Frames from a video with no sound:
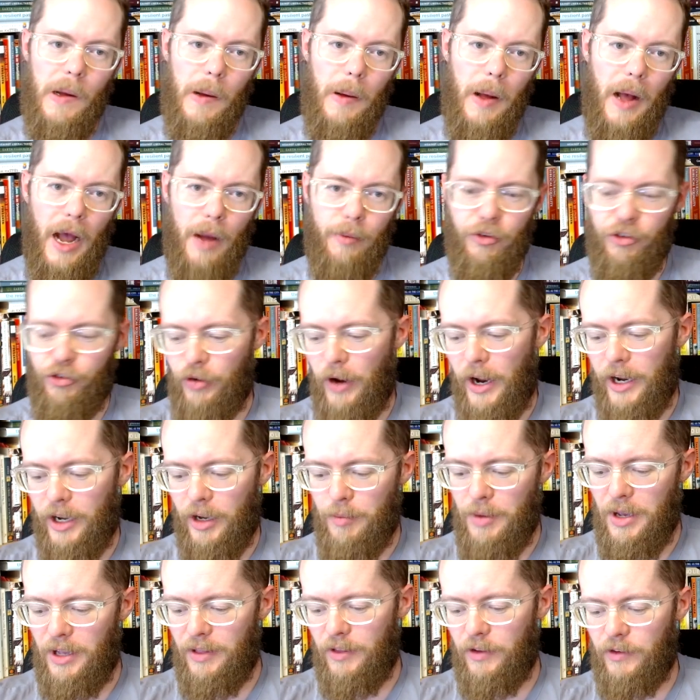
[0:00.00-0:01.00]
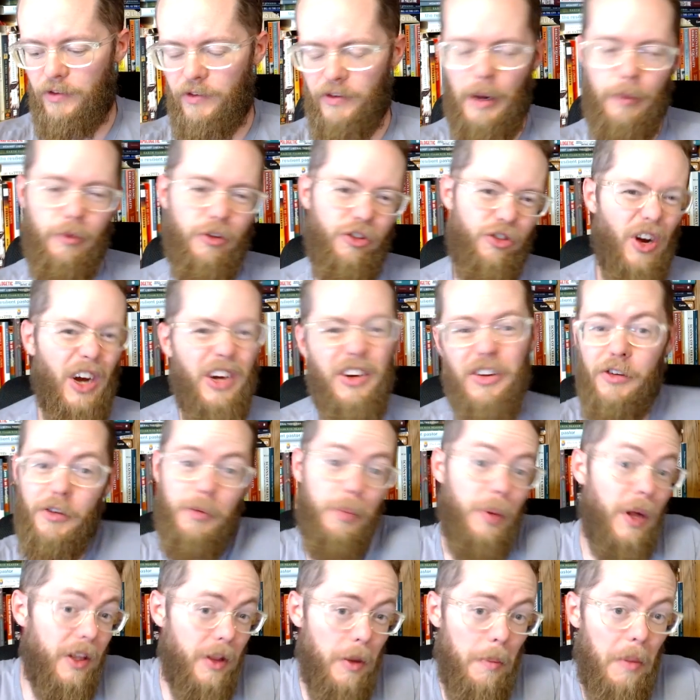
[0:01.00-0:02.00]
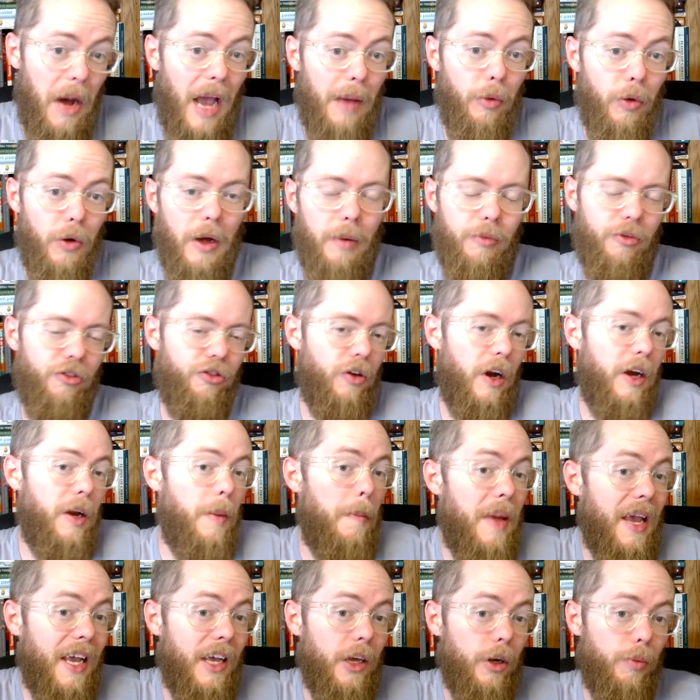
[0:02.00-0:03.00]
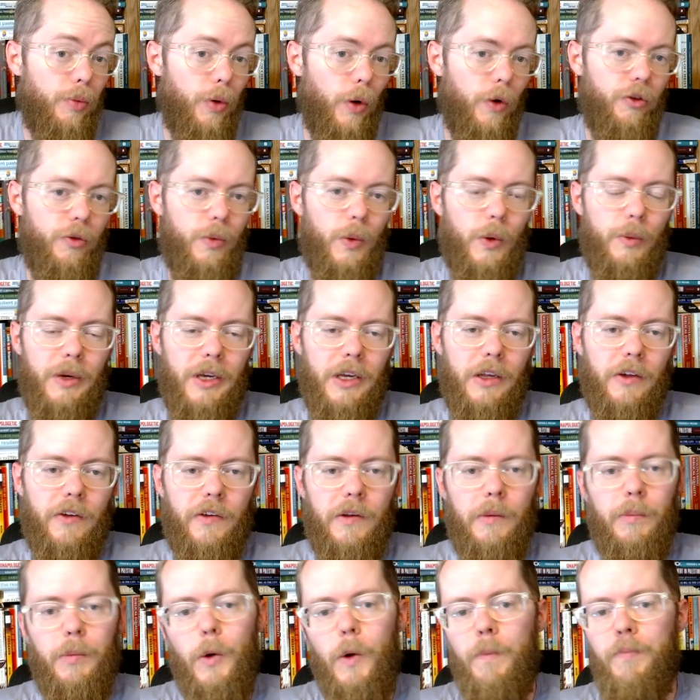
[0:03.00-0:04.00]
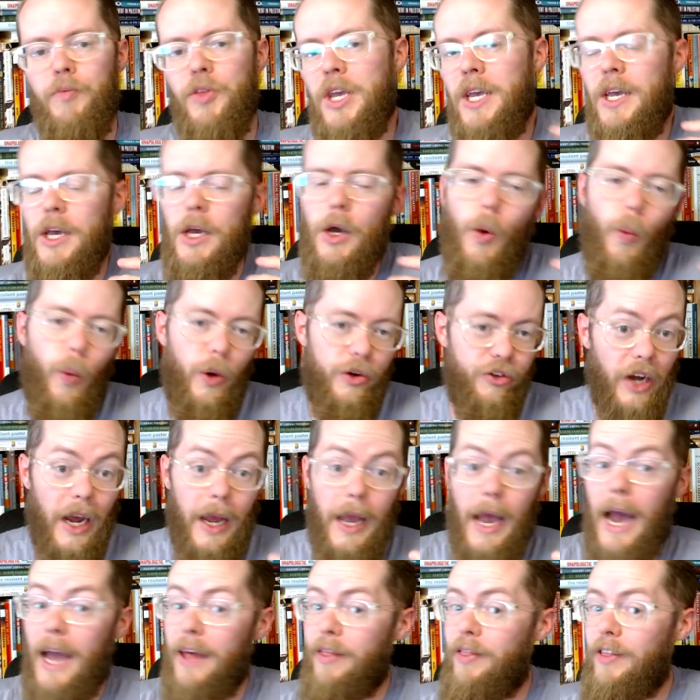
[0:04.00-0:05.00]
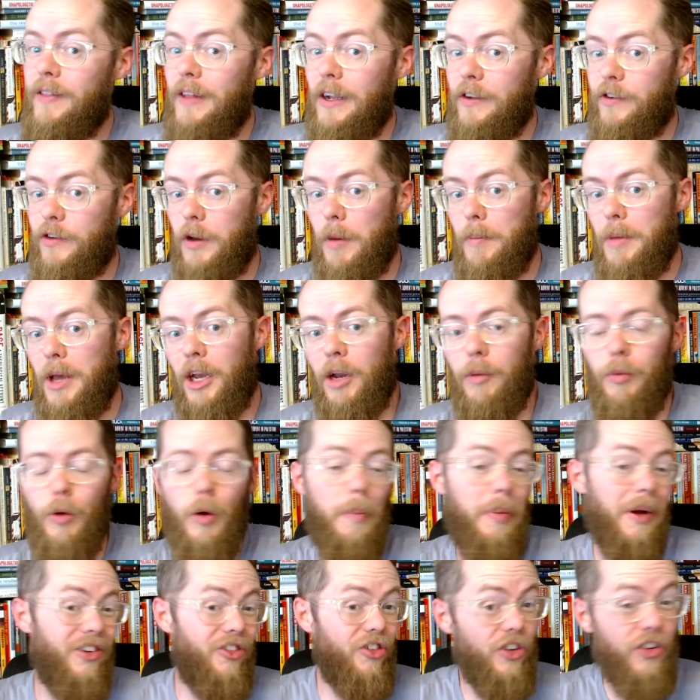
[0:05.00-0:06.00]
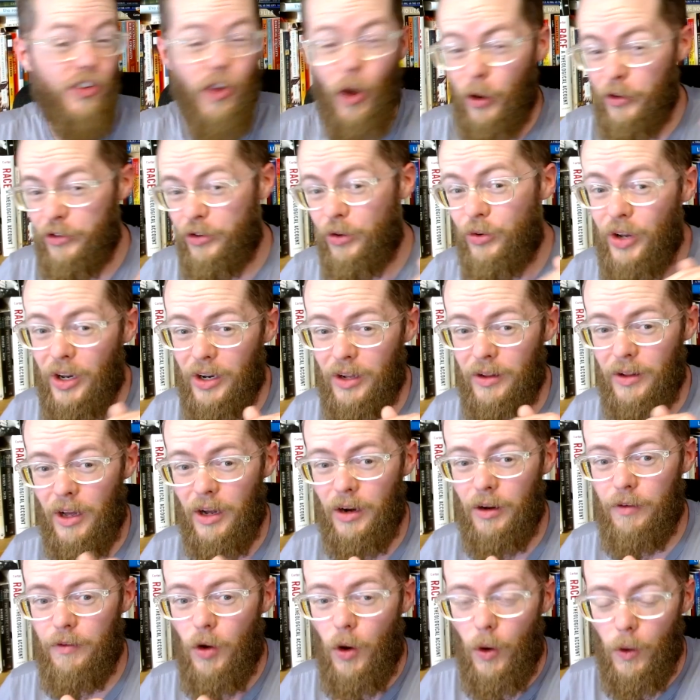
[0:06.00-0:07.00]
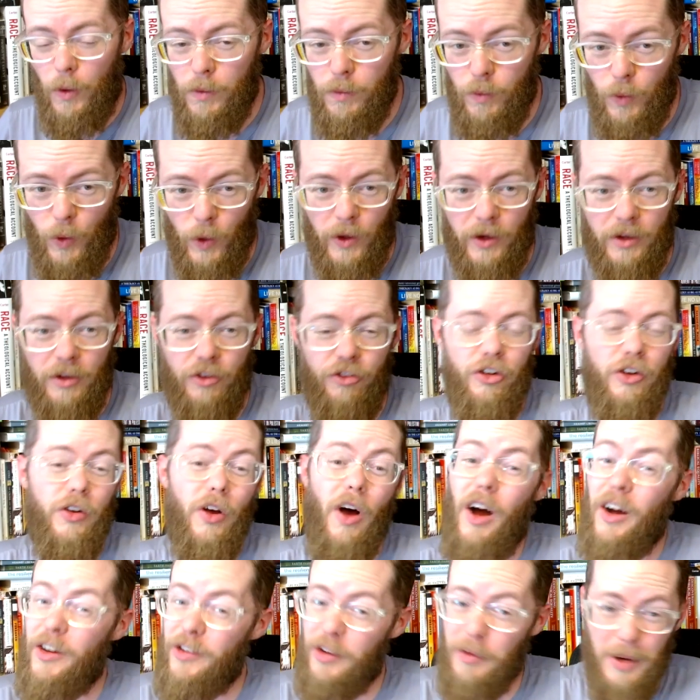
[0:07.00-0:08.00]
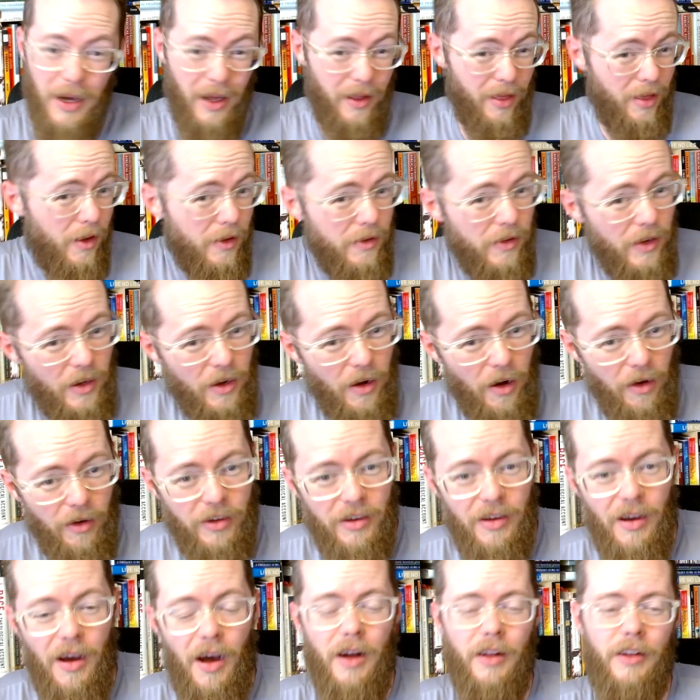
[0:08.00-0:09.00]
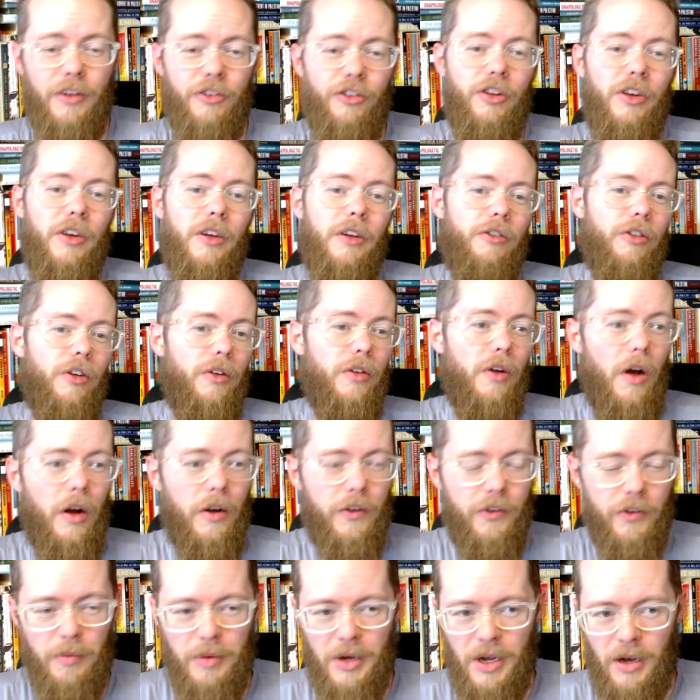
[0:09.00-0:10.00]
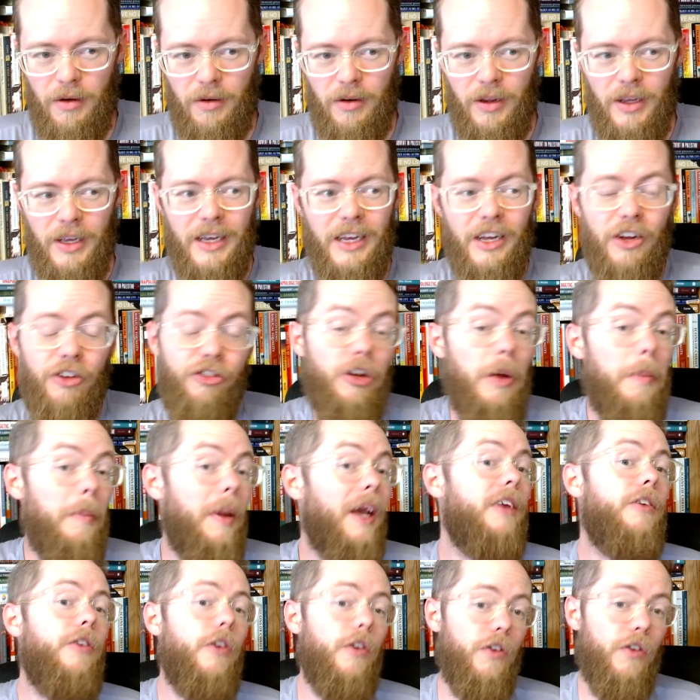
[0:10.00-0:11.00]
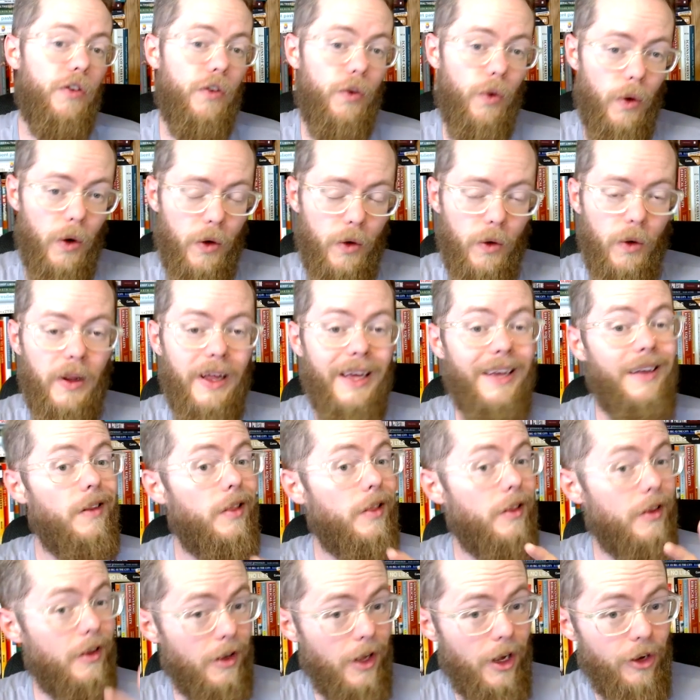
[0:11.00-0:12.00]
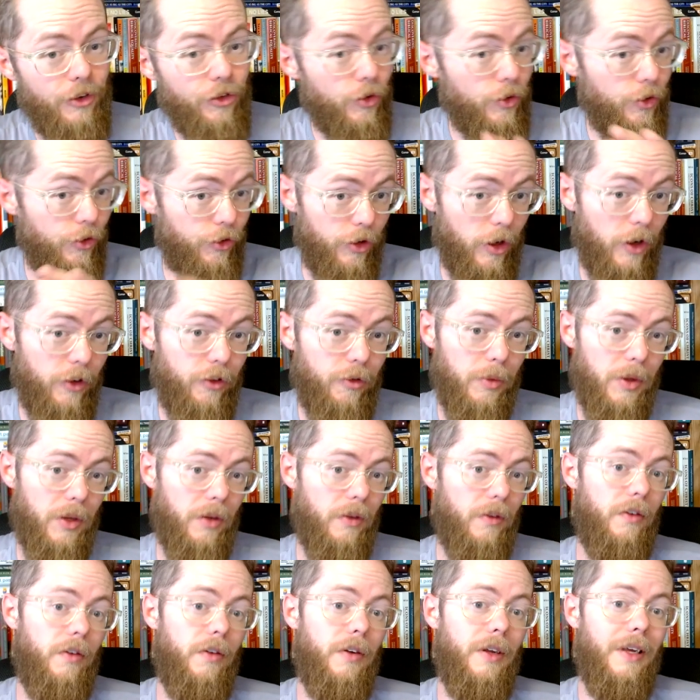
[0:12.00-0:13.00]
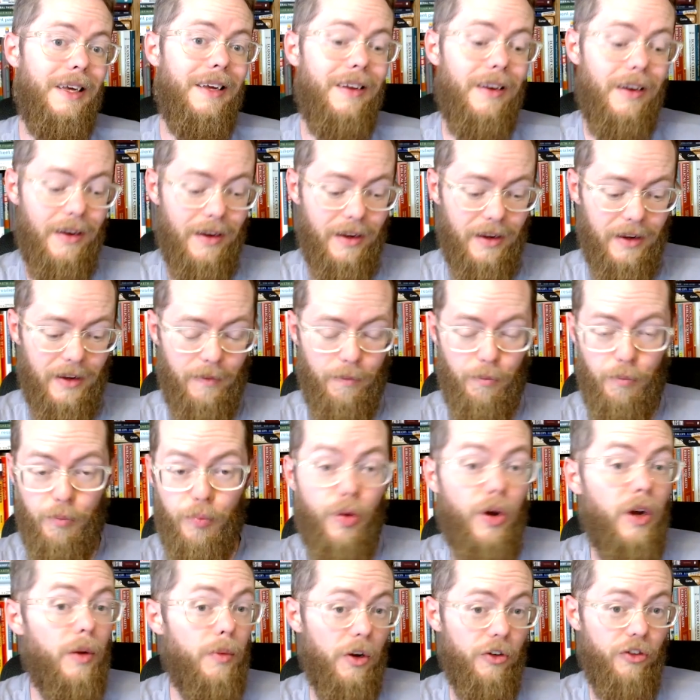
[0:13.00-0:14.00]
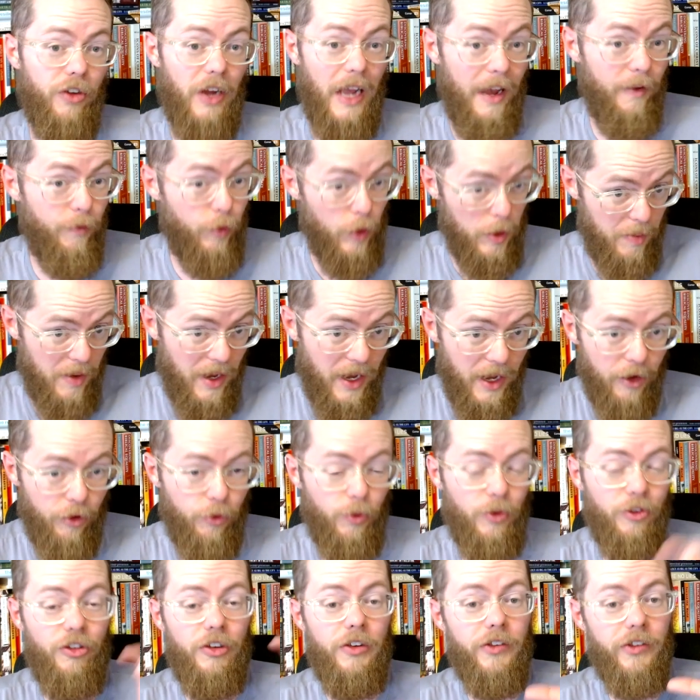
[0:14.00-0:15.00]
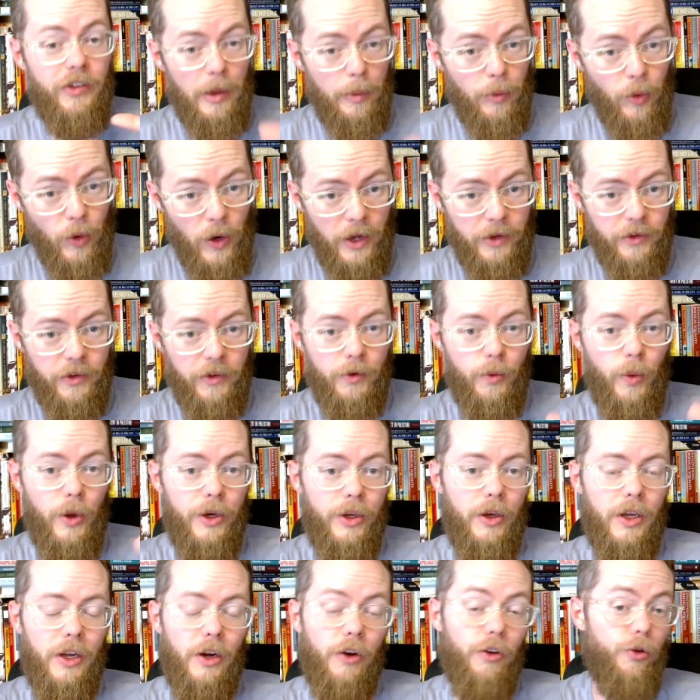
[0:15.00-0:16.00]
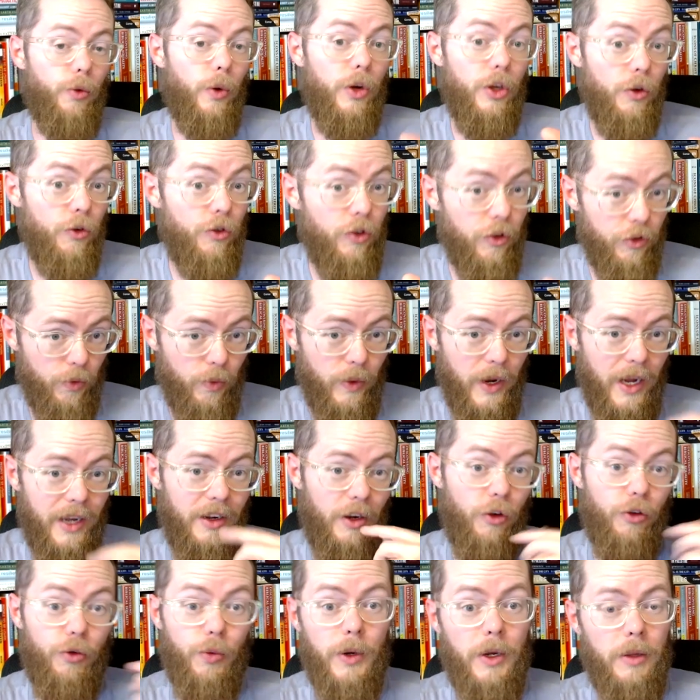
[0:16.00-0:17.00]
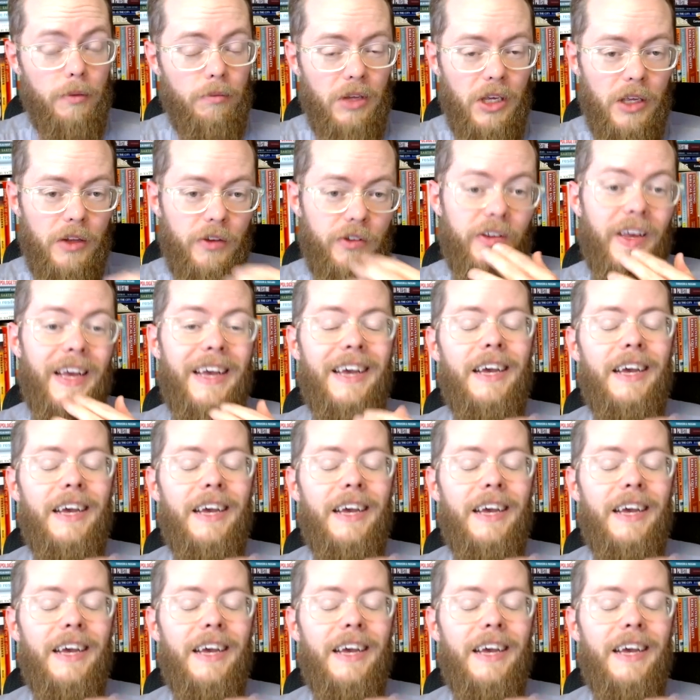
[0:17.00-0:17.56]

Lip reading: I'm just trying to explain the Bible. I'm just trying to make it approachable, make it simple, which I think that's commendable. But she's also done a lot of homework, and she talks about things like archaeology, and she makes historical and theological judgments in pretty much every page when she summarizes here's what you just read, here's what it means.